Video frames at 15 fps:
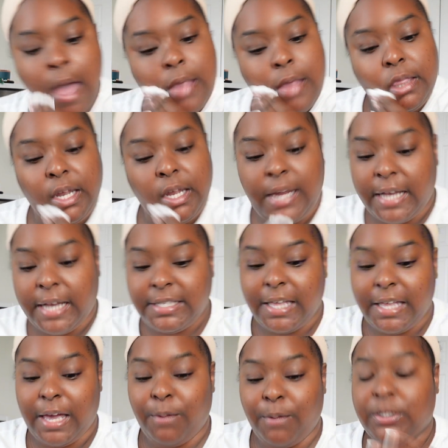The next
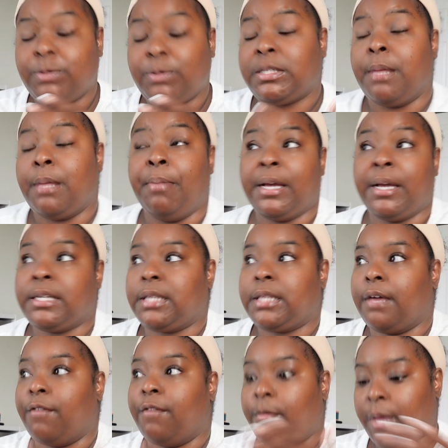thing, which was the biggest
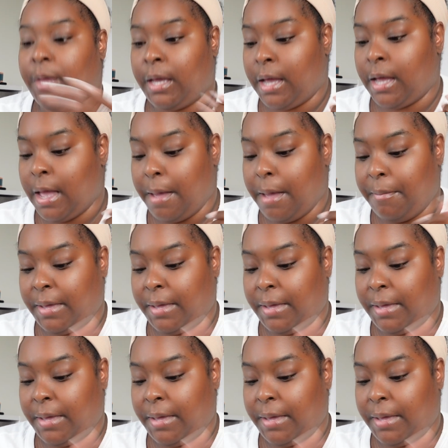thing for me,